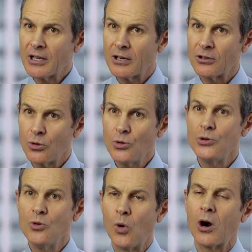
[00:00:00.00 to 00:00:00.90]
care who
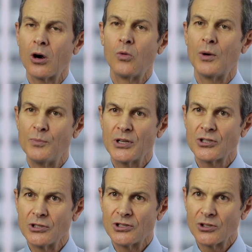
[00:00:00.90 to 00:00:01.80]
you are, what
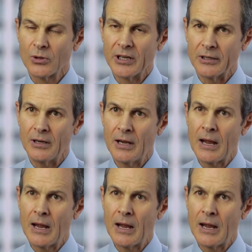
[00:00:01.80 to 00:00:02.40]
business you're in.